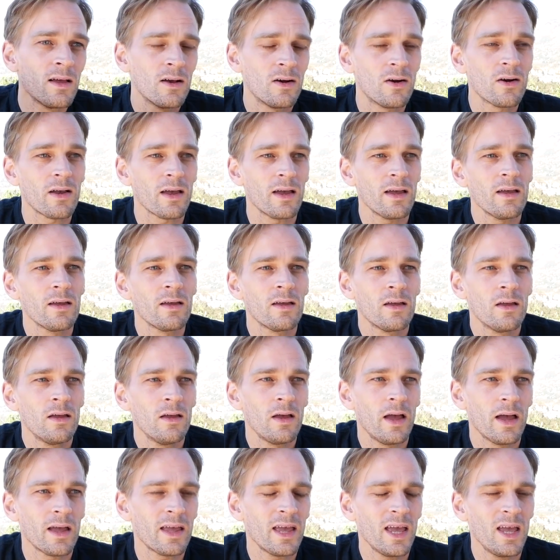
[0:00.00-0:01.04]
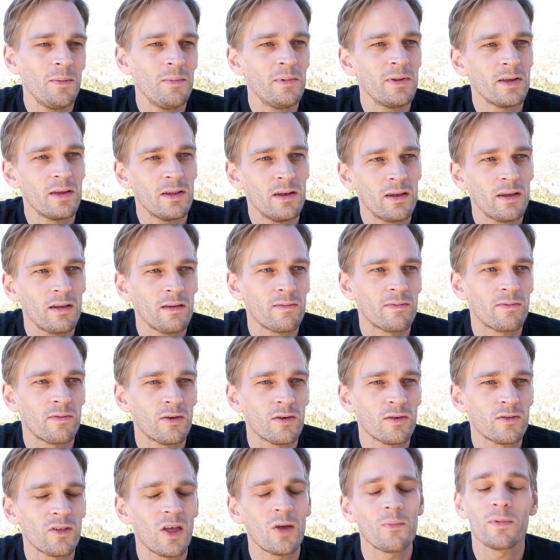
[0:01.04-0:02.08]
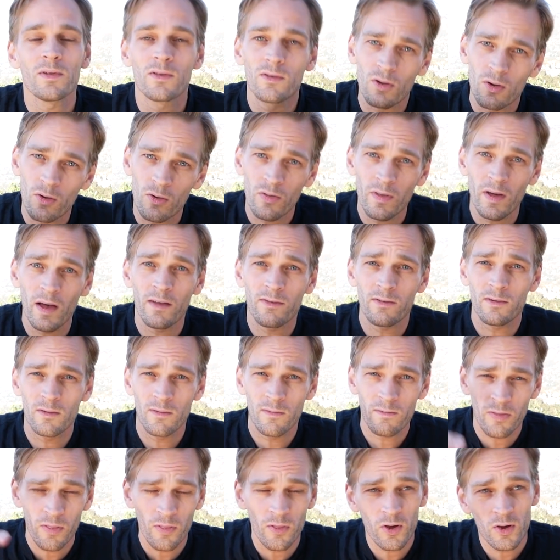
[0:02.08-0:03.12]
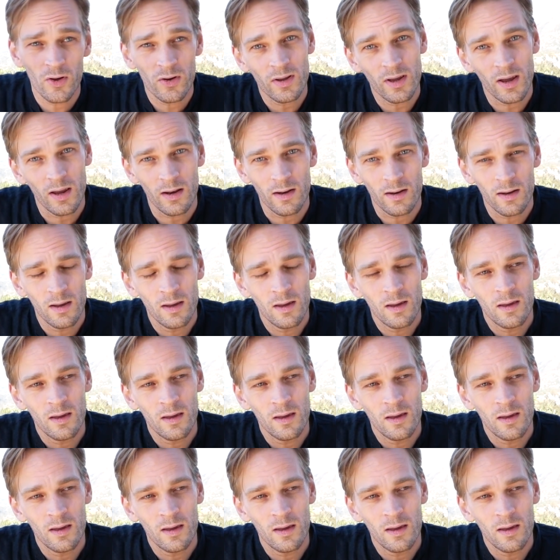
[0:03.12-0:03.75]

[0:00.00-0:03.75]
Okay, I came to India first time in 2013.